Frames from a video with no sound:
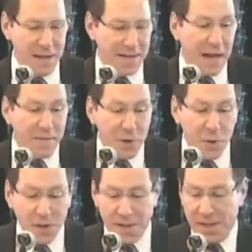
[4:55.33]
as I
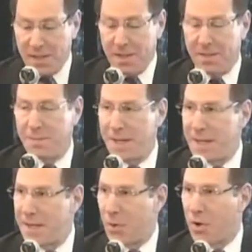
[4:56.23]
view it, to
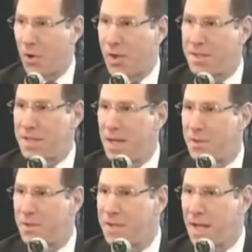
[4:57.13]
make or cause the
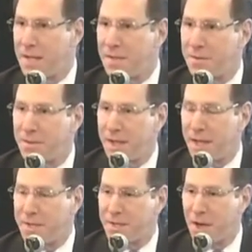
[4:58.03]
other side to
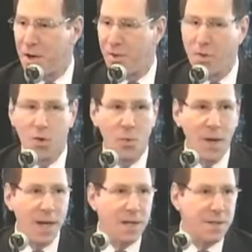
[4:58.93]
get scared, go
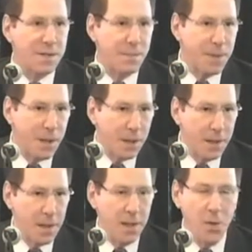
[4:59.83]
away,
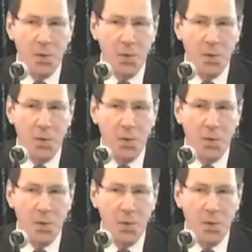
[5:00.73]
disappear,